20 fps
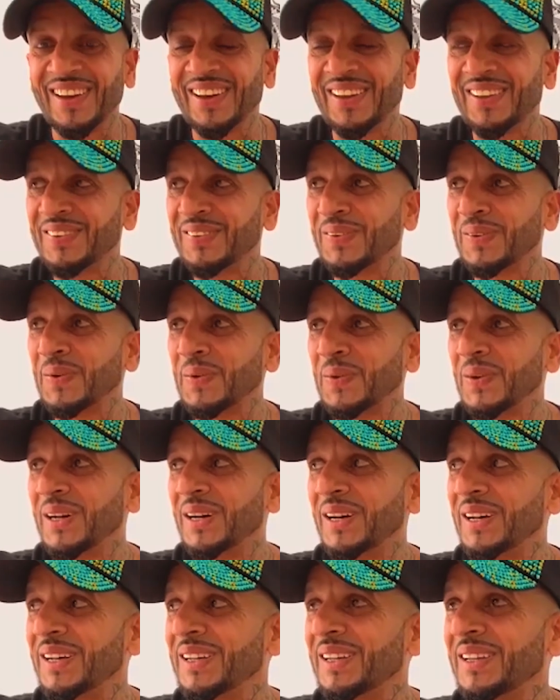So
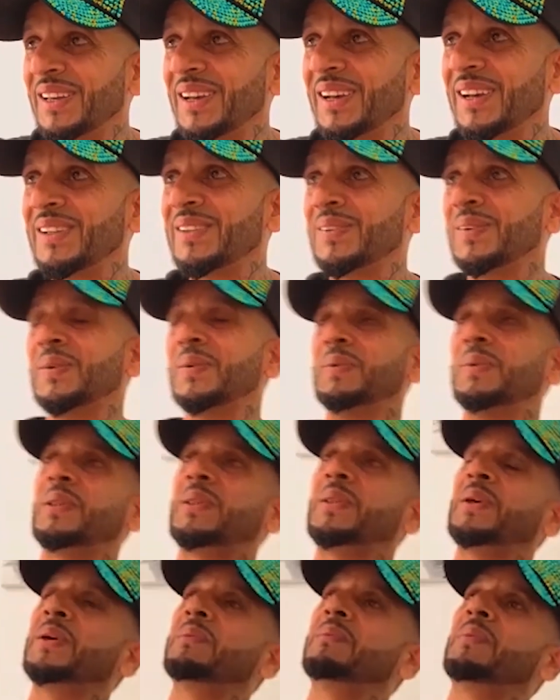with
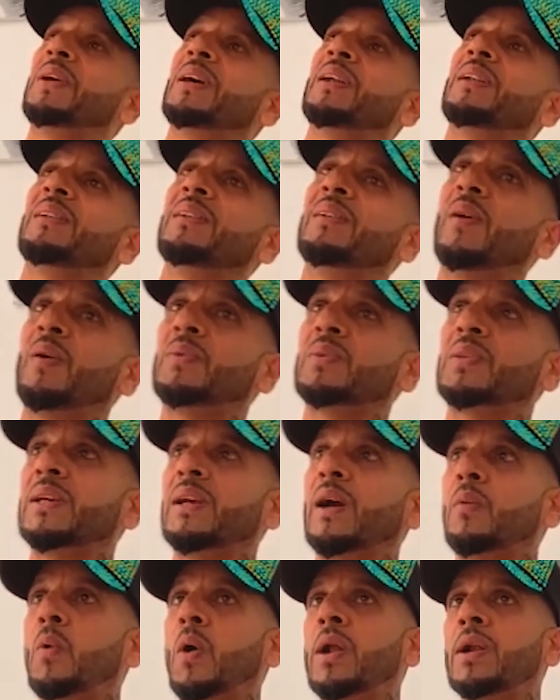him, then obviously I
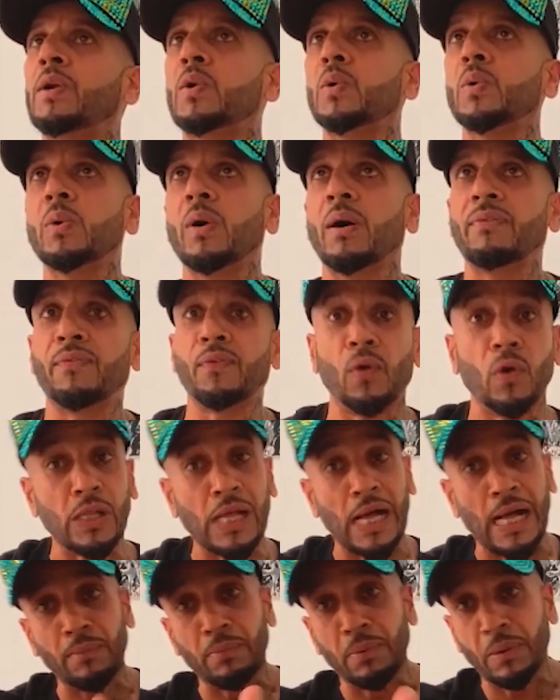want to do a full
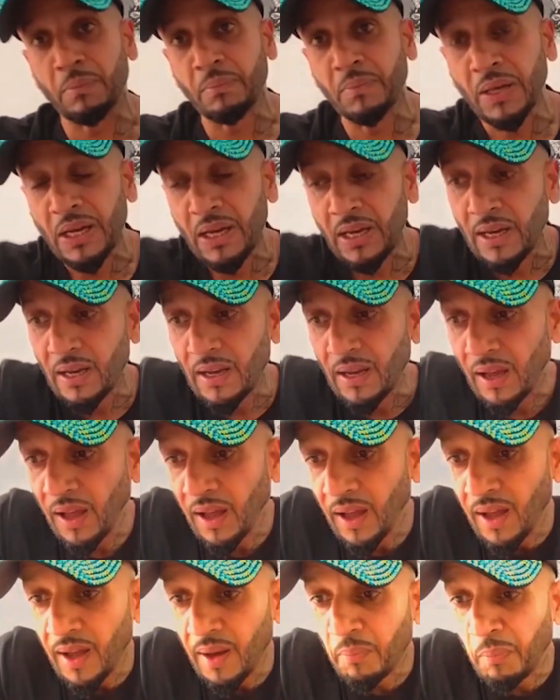album.
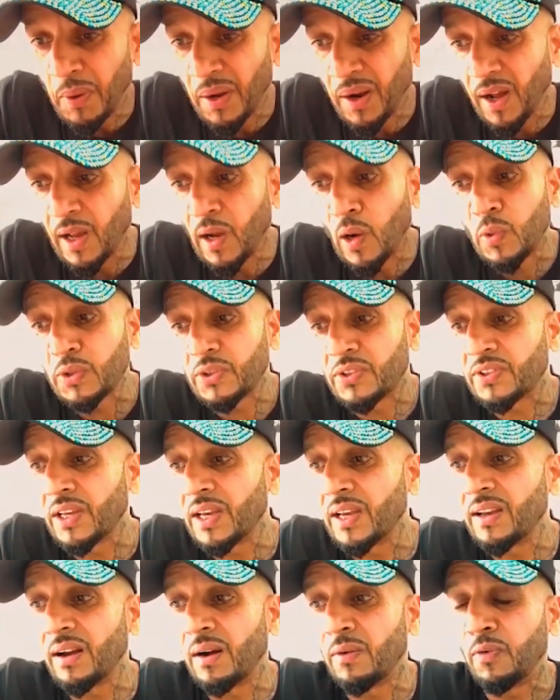But I always say
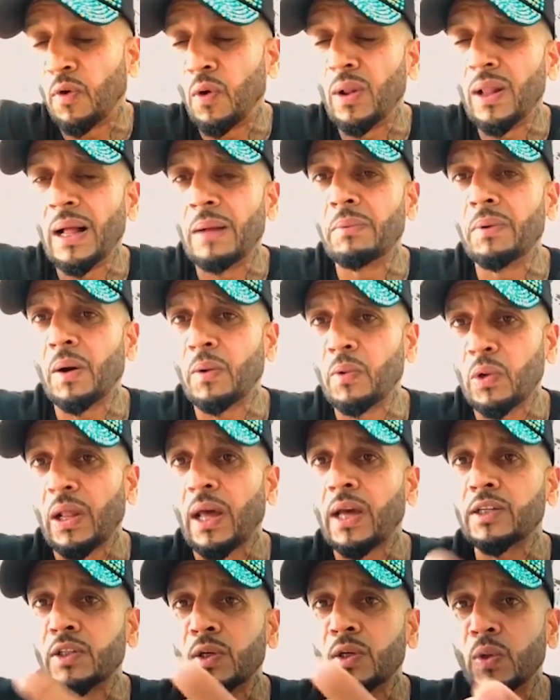a full album I would
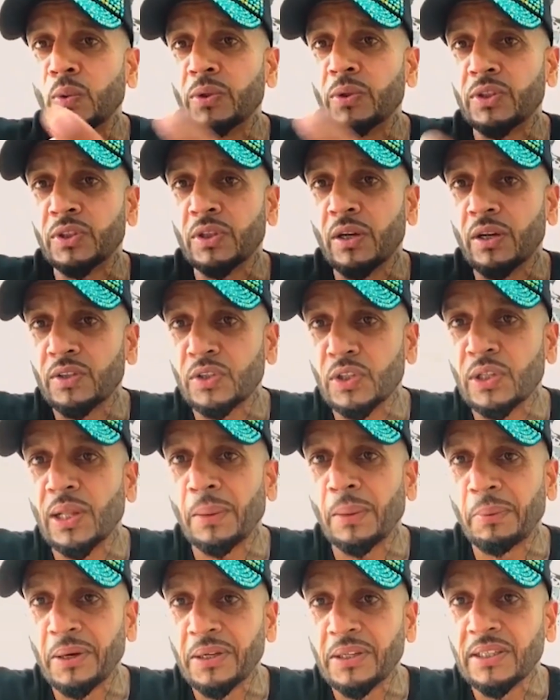like to do with
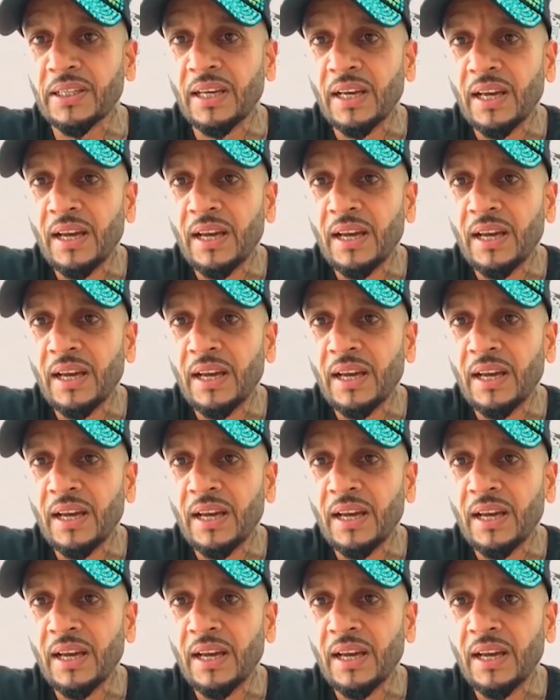Zindagi.